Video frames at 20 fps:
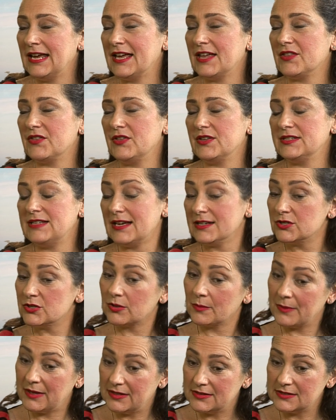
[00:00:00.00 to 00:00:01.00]
the
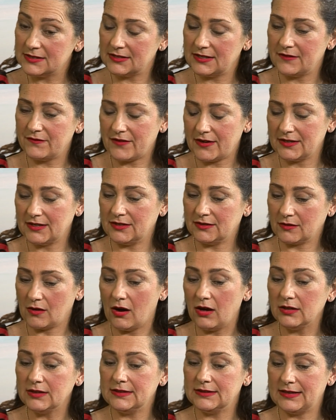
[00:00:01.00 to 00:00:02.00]
detriment, if I can
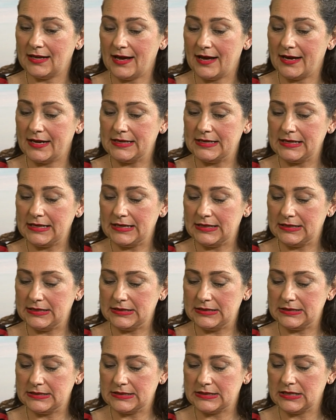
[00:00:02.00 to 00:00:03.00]
call it that,
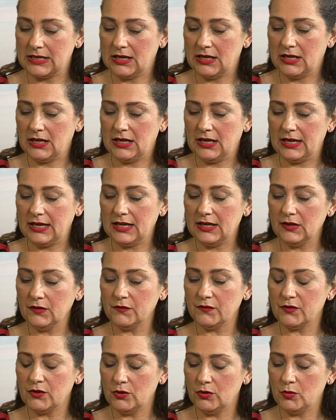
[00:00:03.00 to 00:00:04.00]
is if
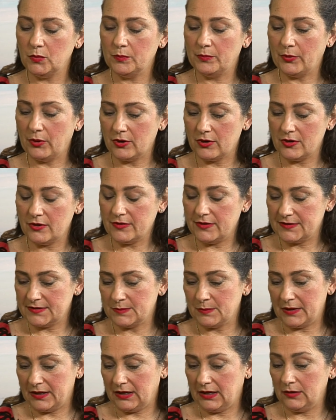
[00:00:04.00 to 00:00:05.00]
you borrow this
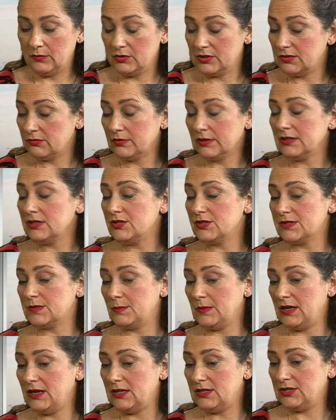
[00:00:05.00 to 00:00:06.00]
money, which really just
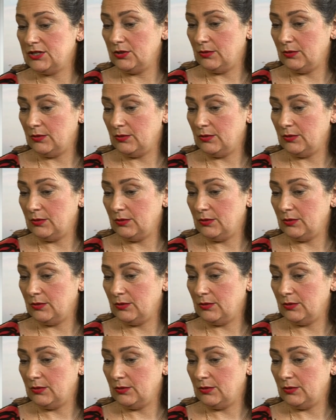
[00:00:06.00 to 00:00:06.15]
means you